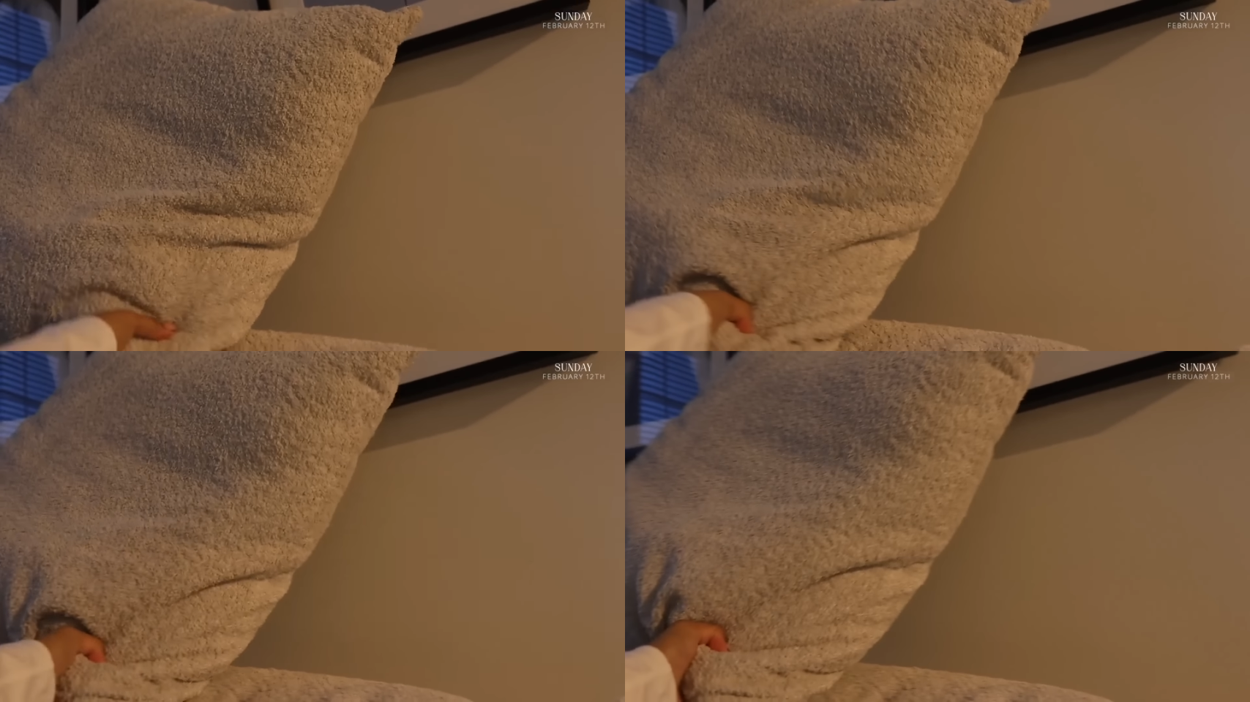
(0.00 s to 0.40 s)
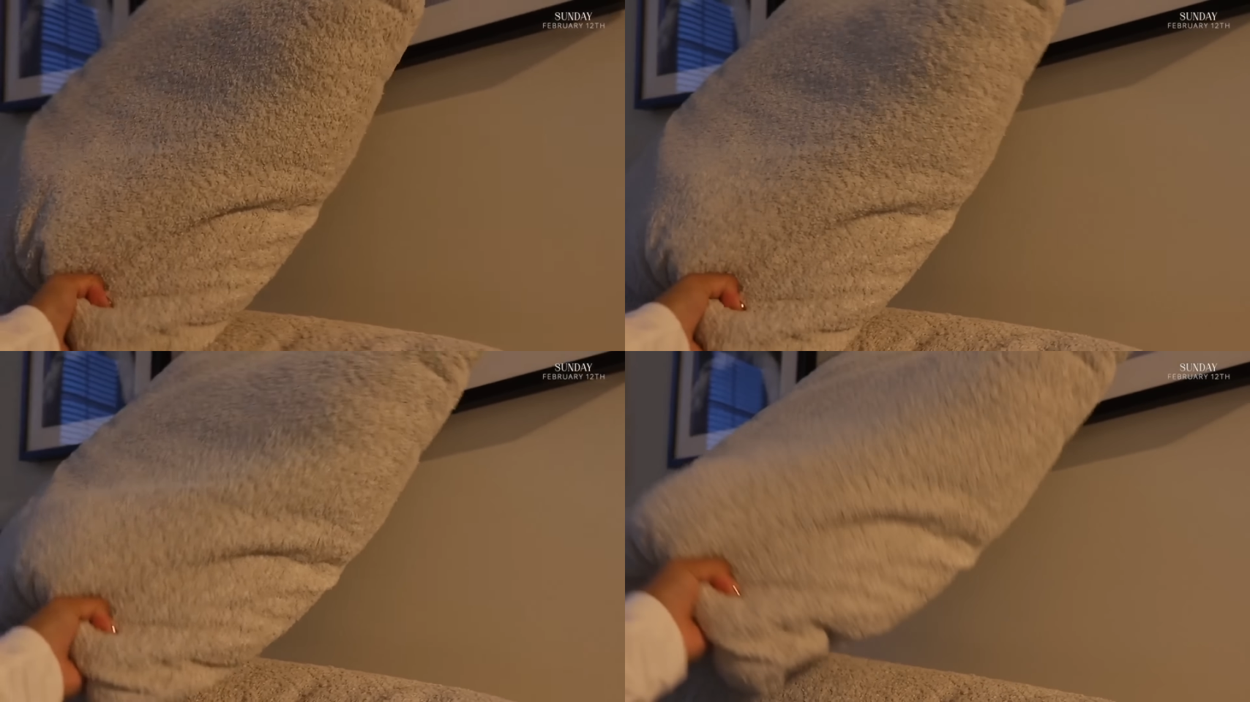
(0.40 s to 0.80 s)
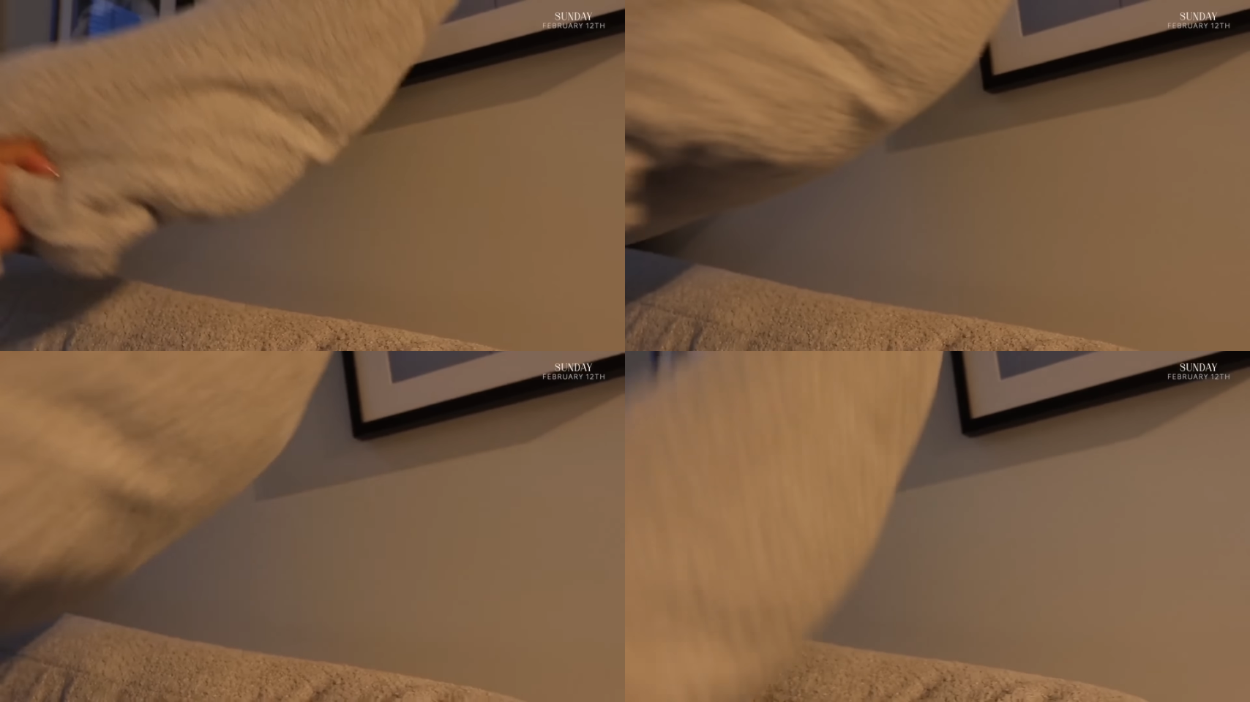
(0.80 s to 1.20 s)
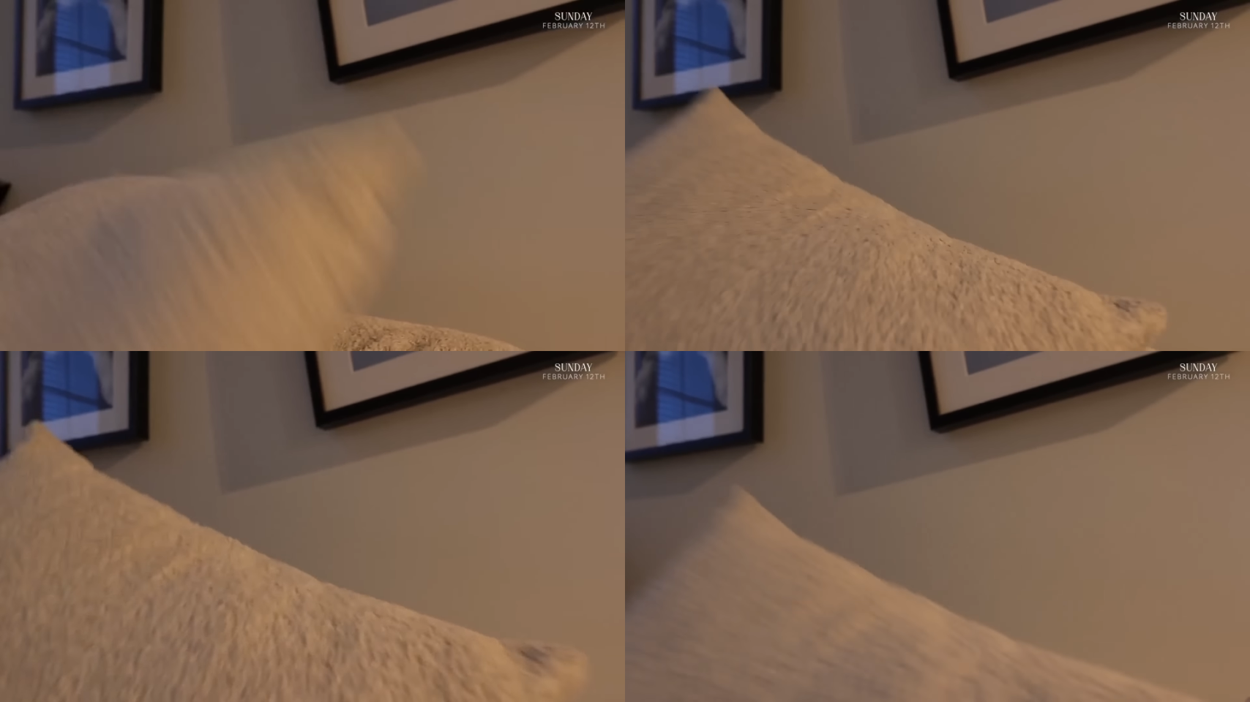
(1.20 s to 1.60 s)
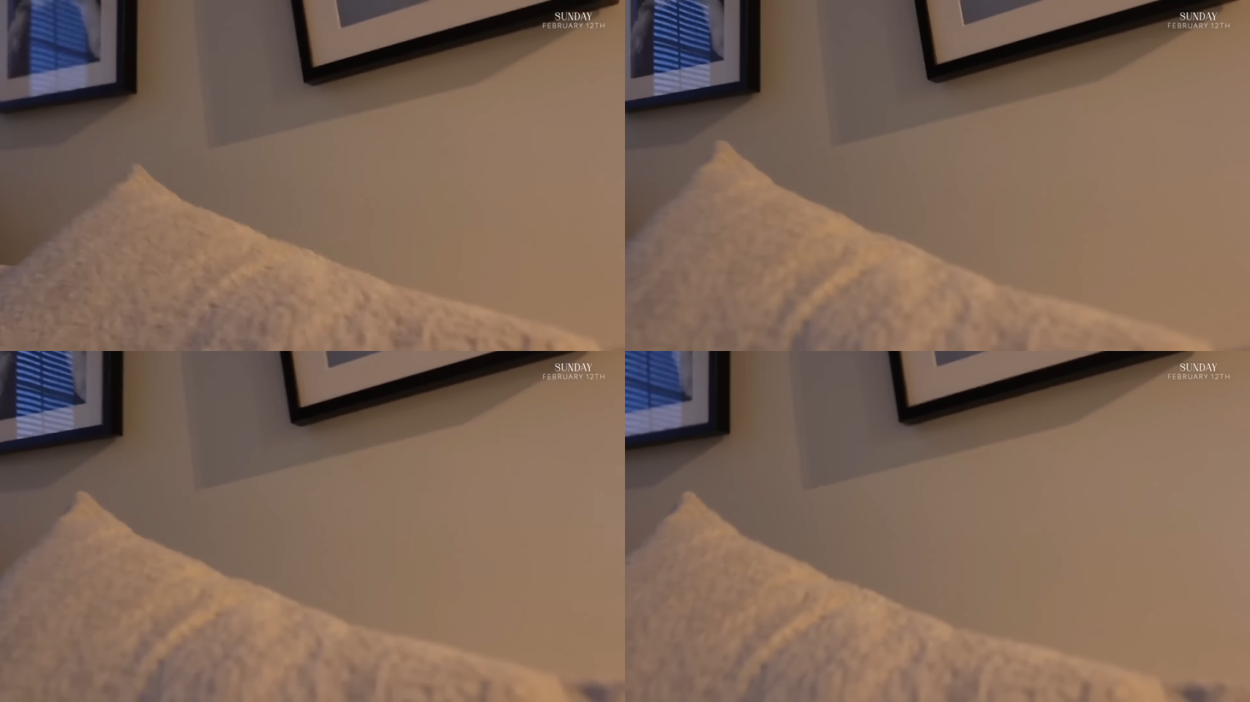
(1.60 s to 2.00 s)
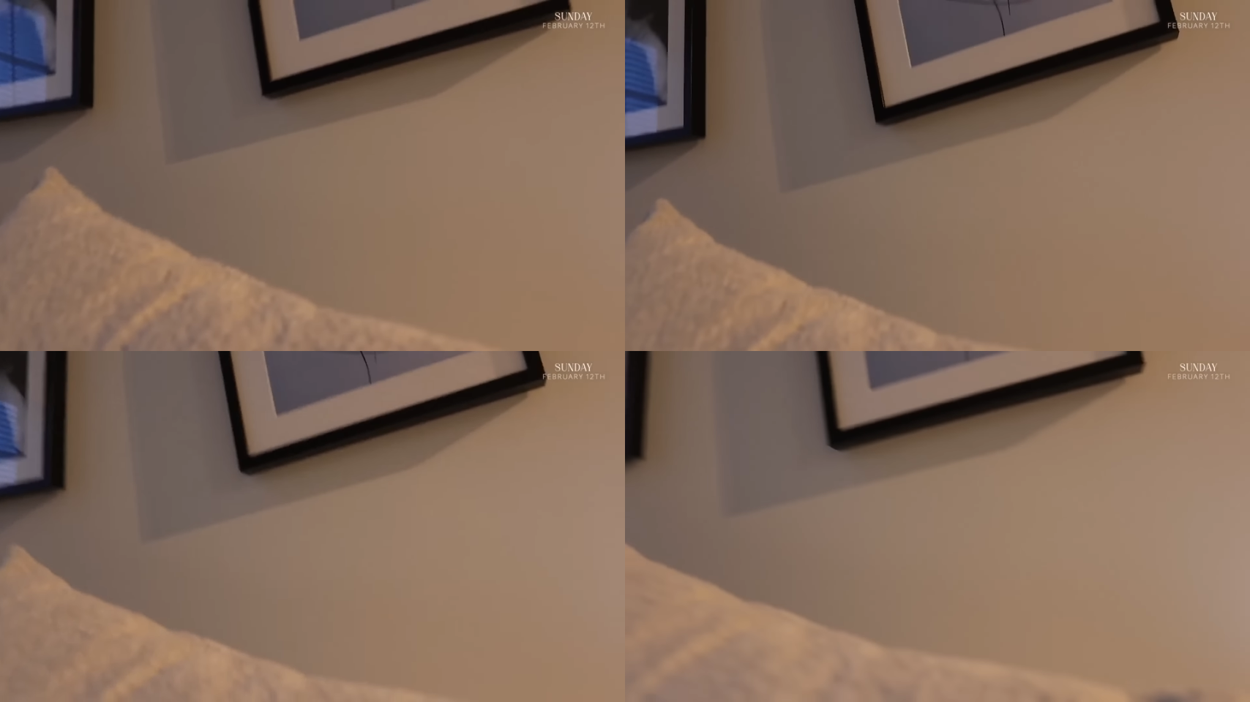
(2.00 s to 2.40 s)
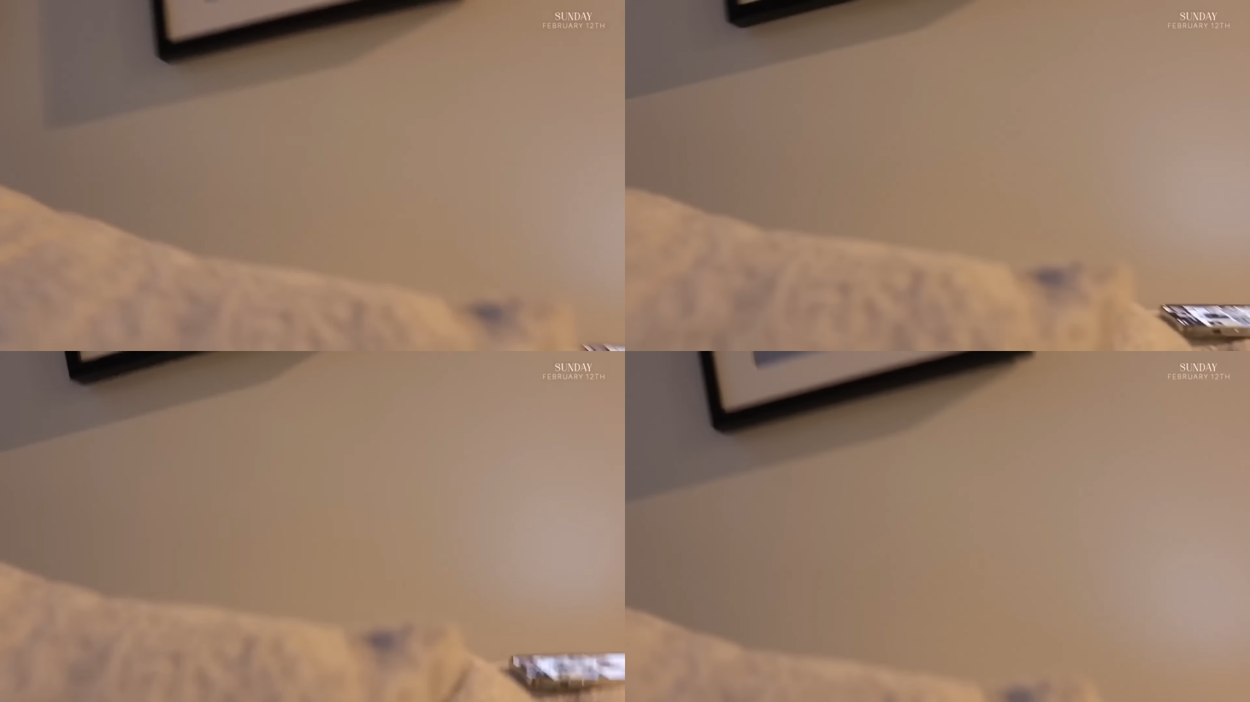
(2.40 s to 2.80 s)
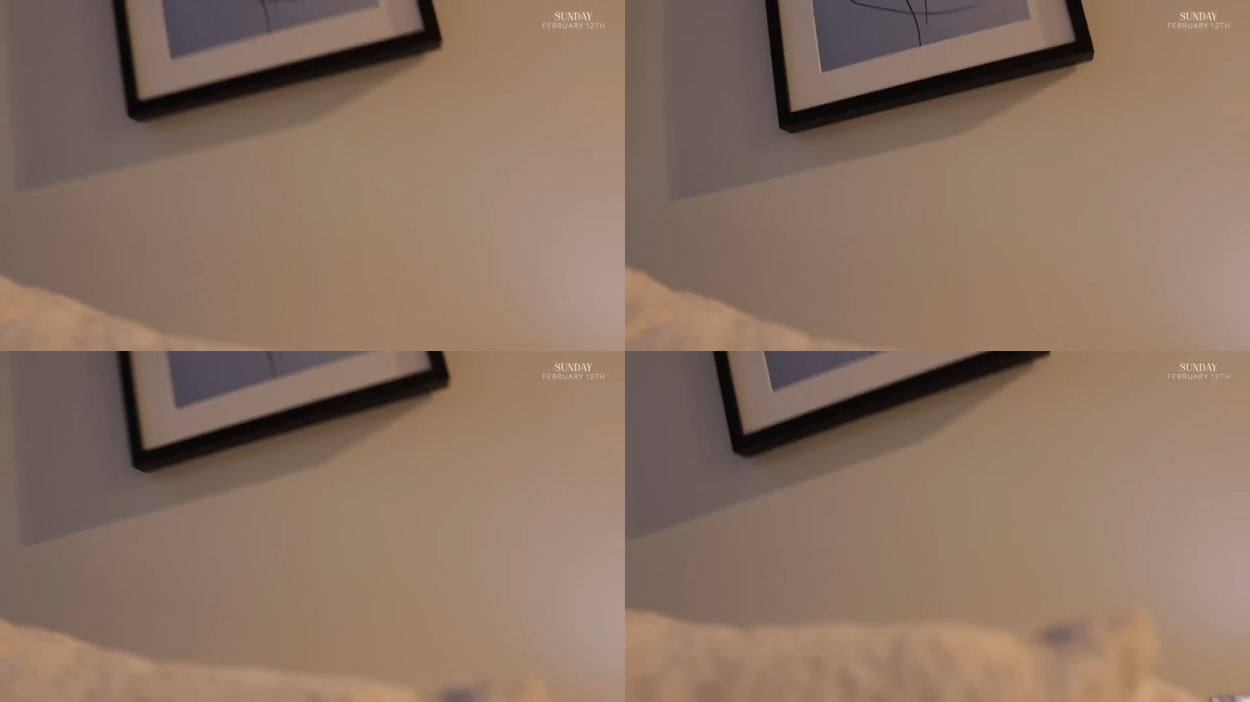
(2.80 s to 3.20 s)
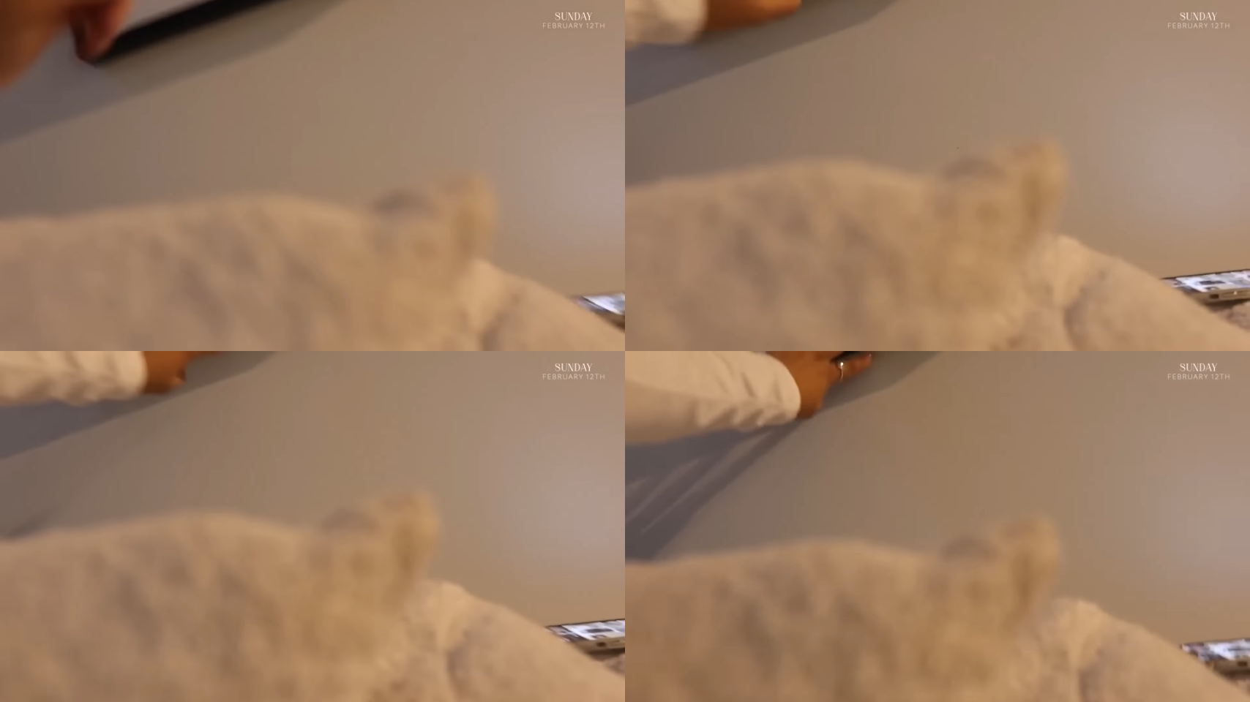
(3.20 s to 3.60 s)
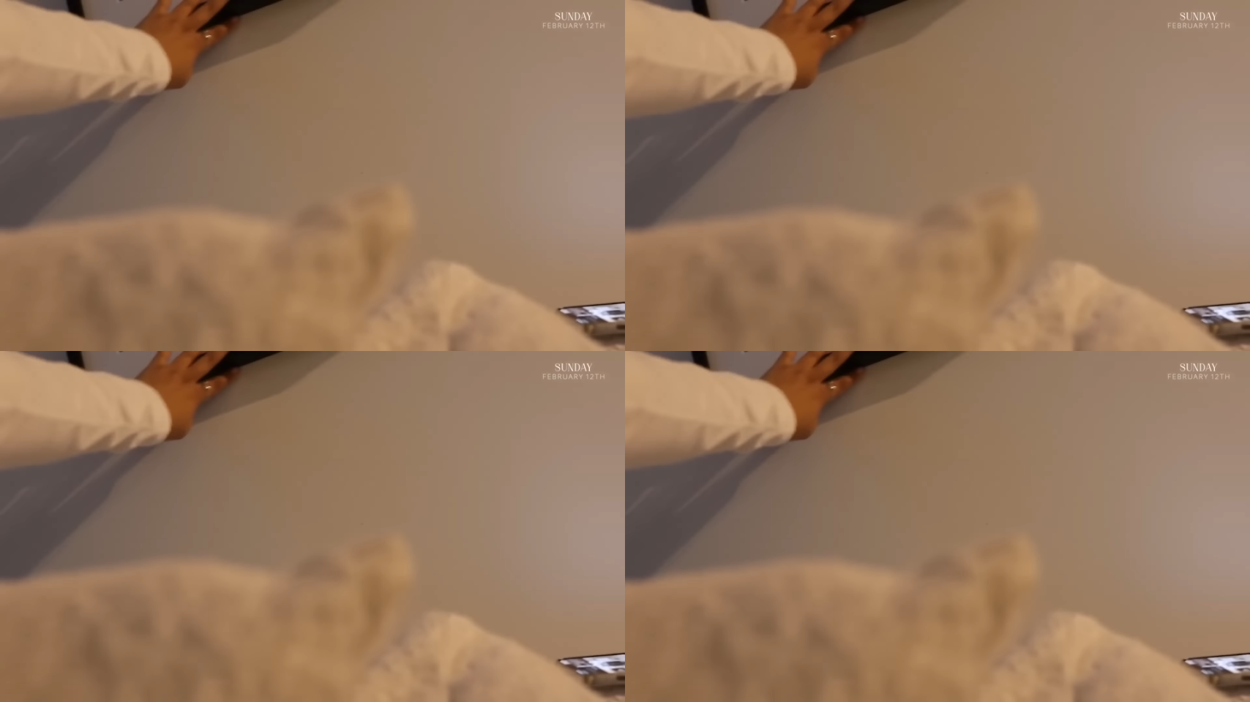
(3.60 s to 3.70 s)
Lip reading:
No face is visible, so there are no lips to read.